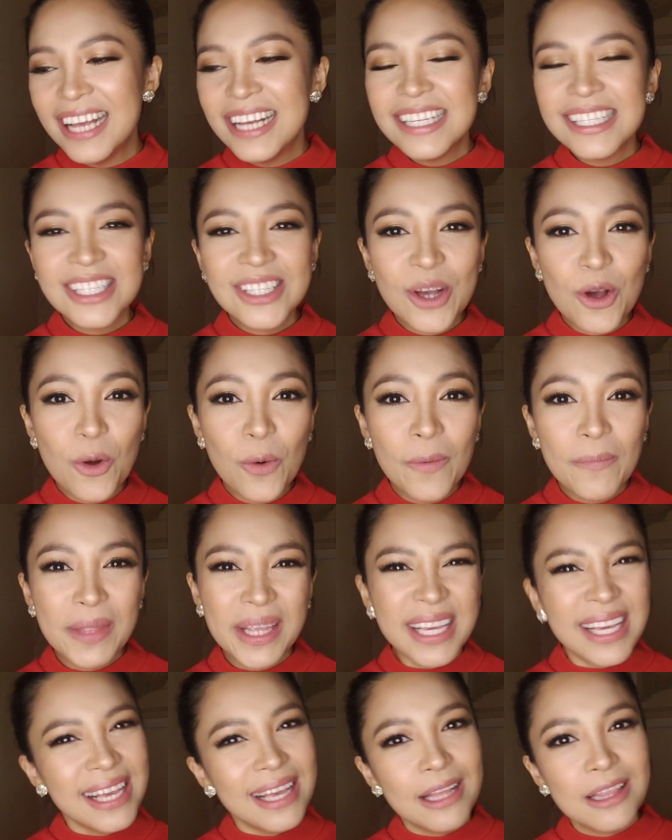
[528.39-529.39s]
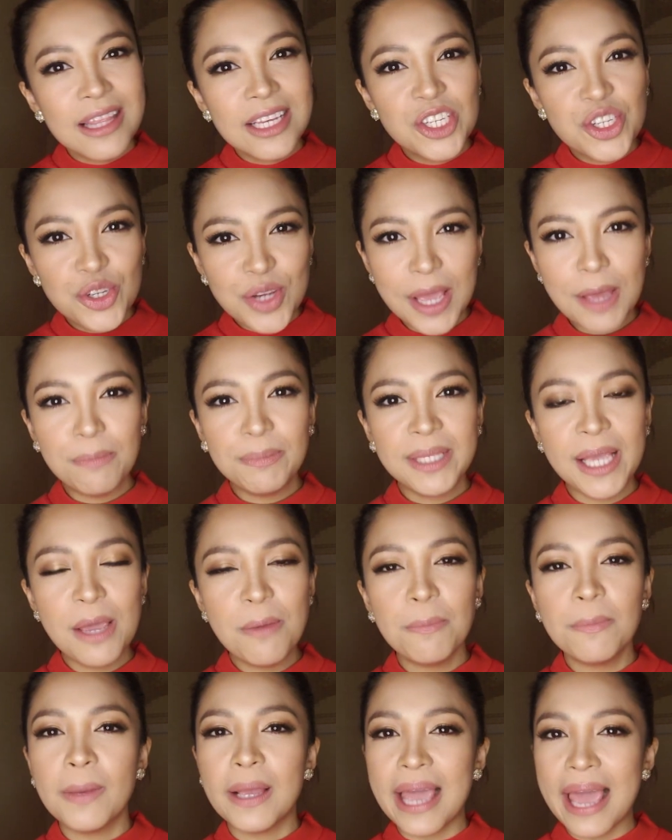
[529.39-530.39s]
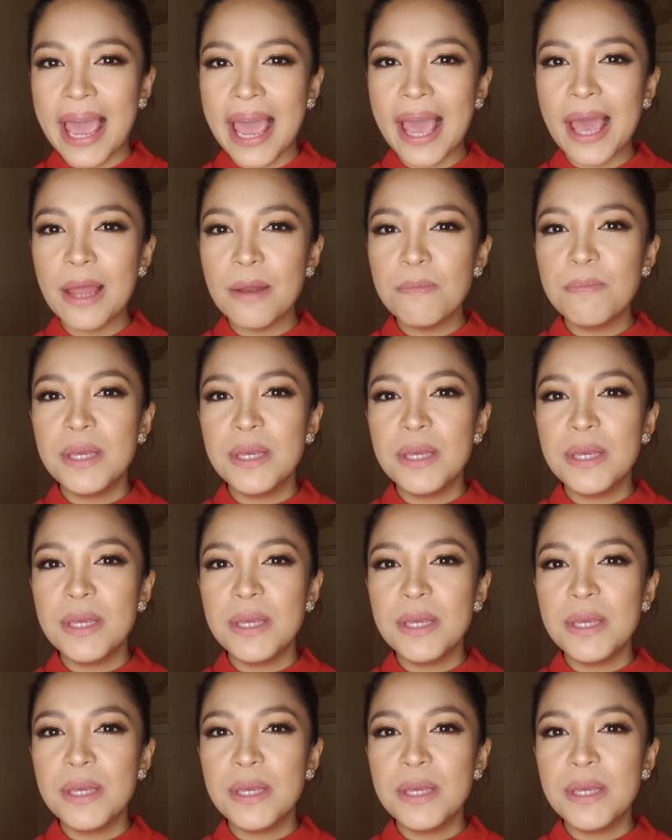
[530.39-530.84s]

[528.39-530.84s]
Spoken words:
so the Shape Tape can